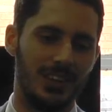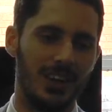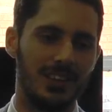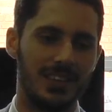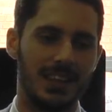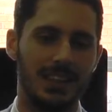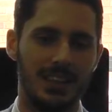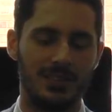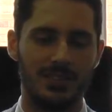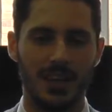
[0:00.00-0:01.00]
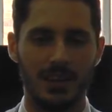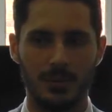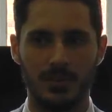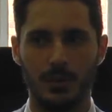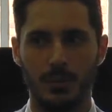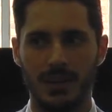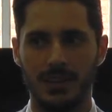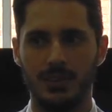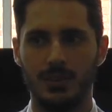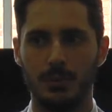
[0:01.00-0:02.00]
ideally set them somewhere
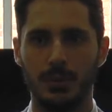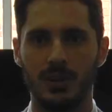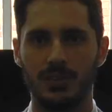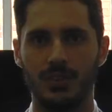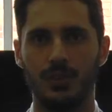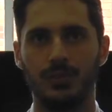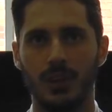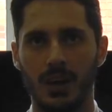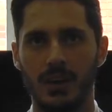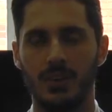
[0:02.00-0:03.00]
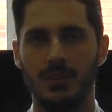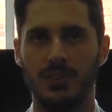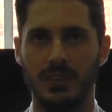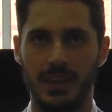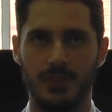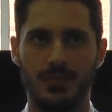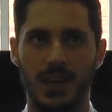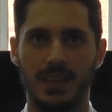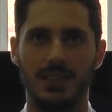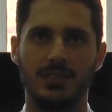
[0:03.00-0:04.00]
that you can put a soft light onto their
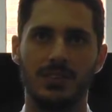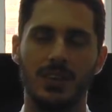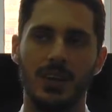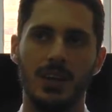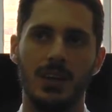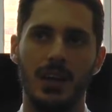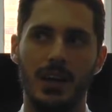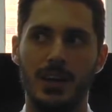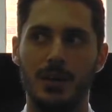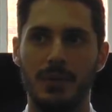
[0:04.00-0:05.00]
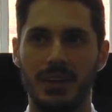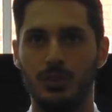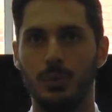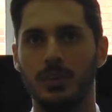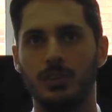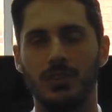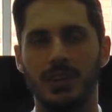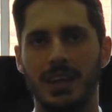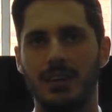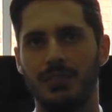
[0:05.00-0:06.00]
face, and you want to try
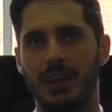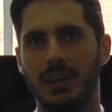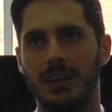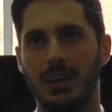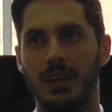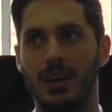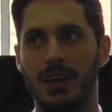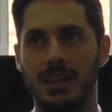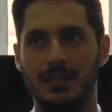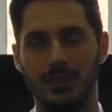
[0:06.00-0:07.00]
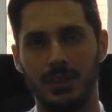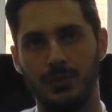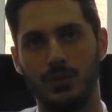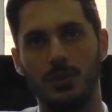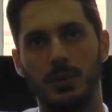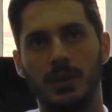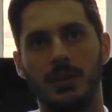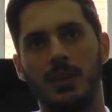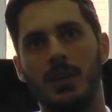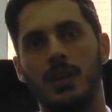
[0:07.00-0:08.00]
and have that at eye level. If you do it
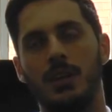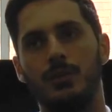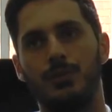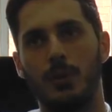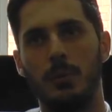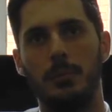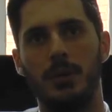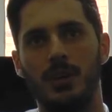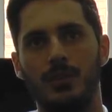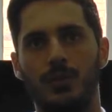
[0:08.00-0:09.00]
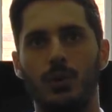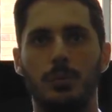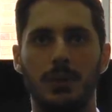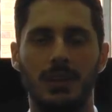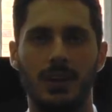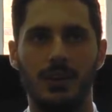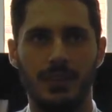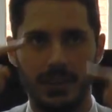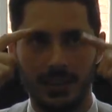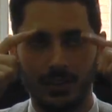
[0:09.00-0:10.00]
from above or below,
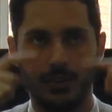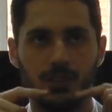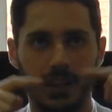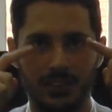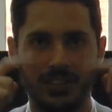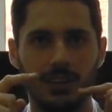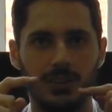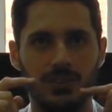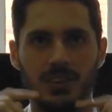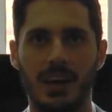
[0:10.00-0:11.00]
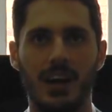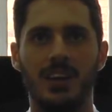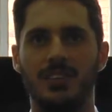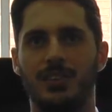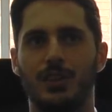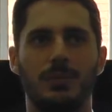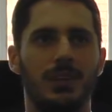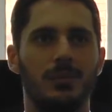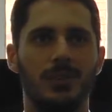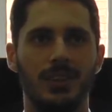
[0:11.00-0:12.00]
then it can create shadows in their eyes and it can make
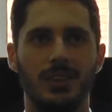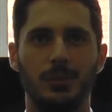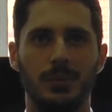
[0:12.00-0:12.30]
them look a little